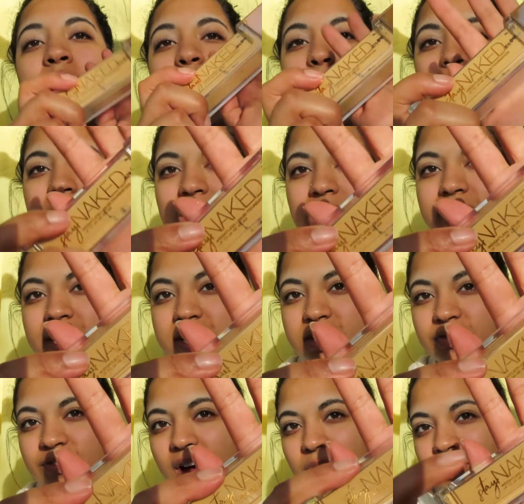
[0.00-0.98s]

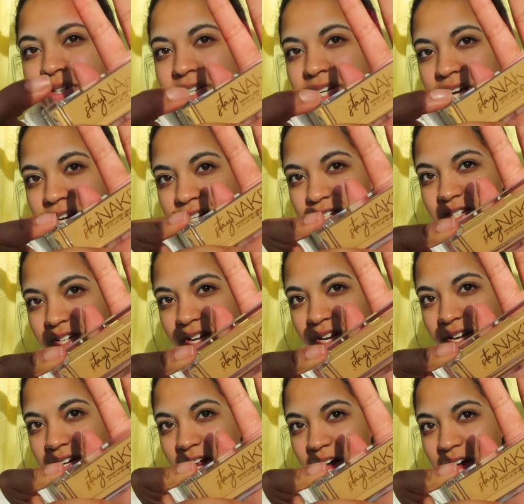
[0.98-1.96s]
Weightless
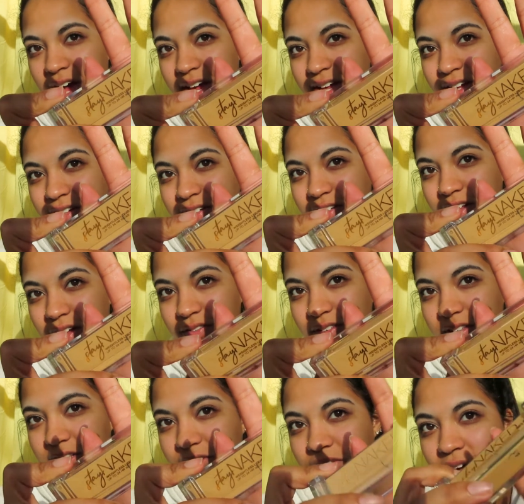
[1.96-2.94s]
Foundation. I love
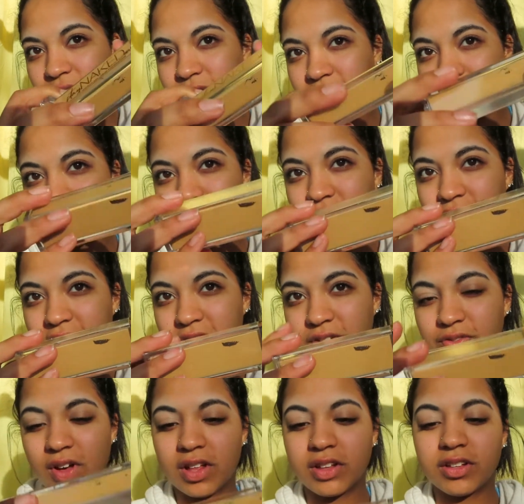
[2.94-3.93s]
this
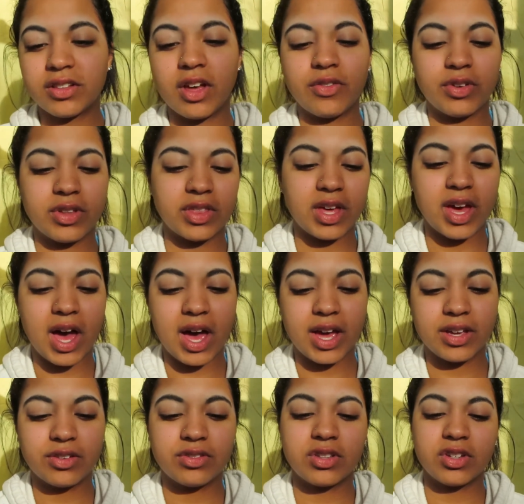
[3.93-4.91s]
foundation, fell in love with it.
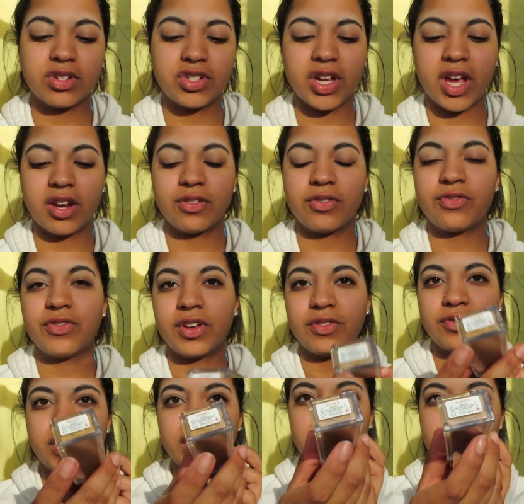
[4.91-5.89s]
I use the shade
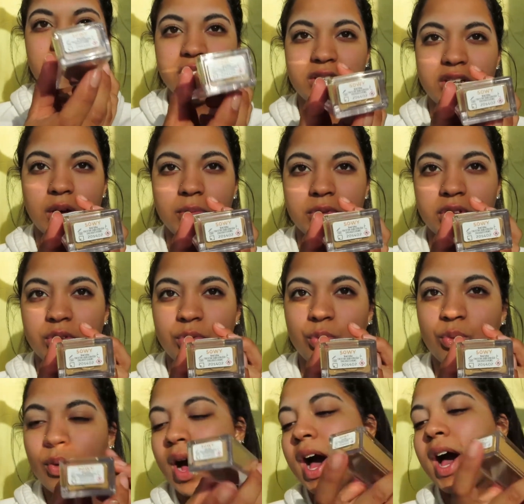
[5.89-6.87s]

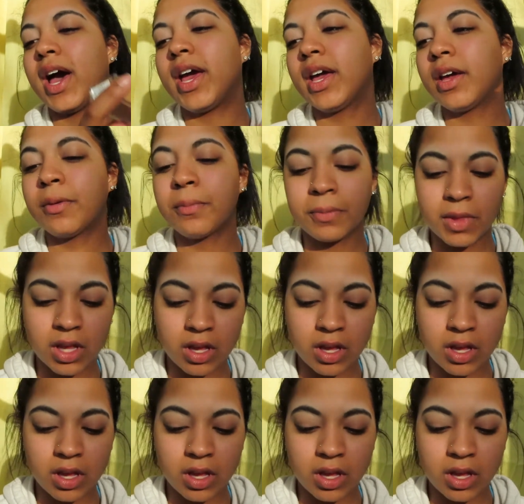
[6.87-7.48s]
50WY.